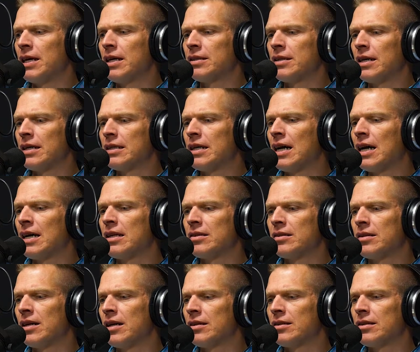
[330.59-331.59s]
anti-tithe
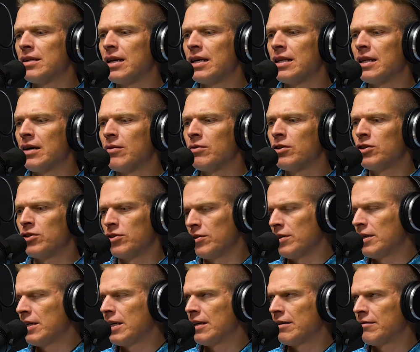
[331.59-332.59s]
is not saying that we
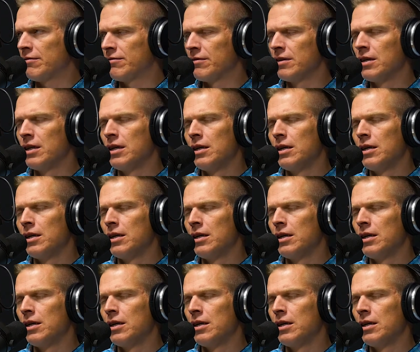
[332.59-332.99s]
shouldn't give.